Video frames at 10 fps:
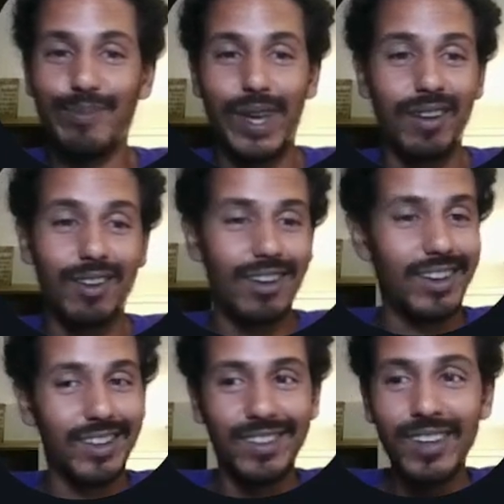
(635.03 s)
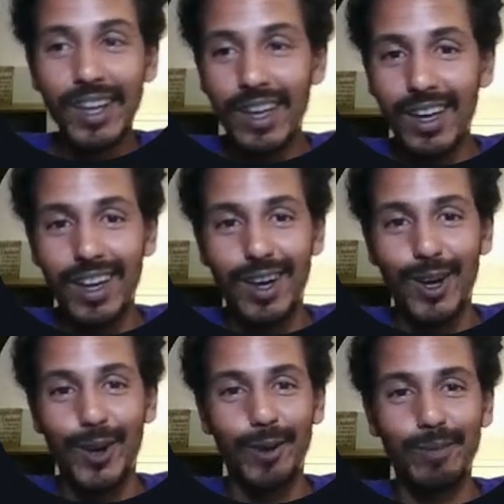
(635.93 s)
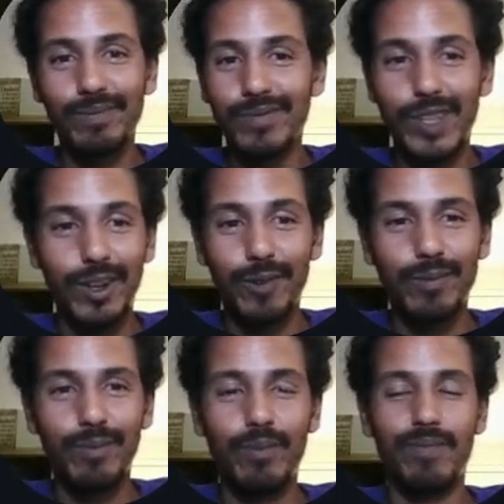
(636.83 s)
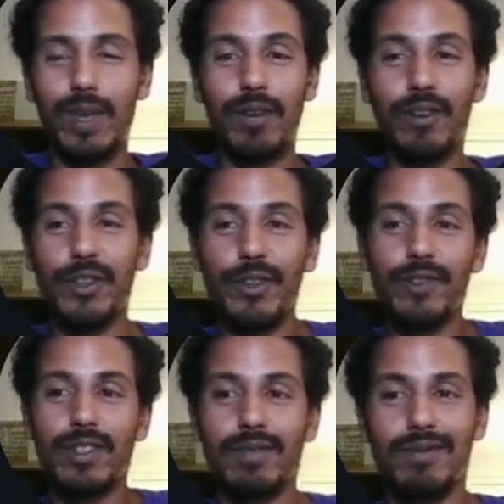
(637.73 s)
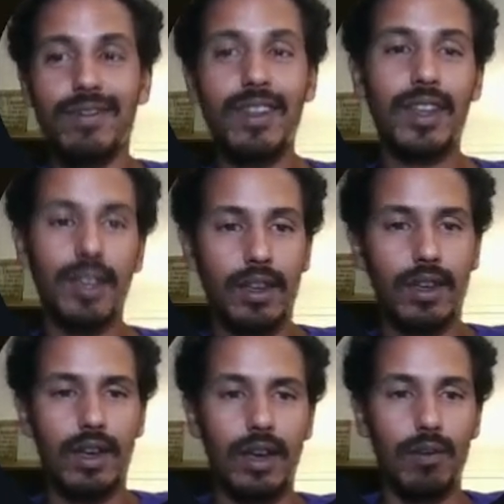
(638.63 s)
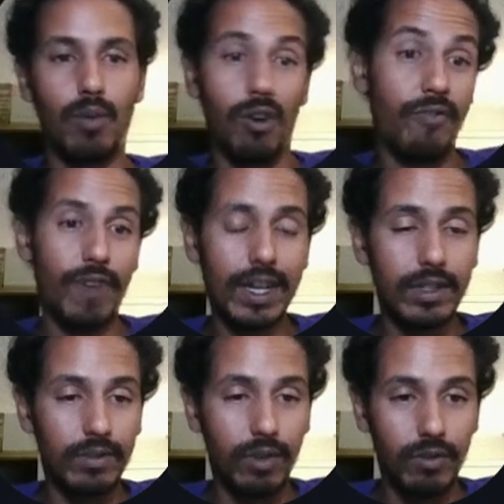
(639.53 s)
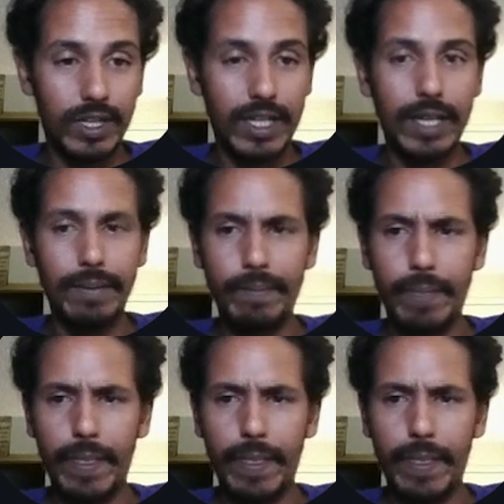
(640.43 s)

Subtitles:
better and you know, better to use and more effective over time.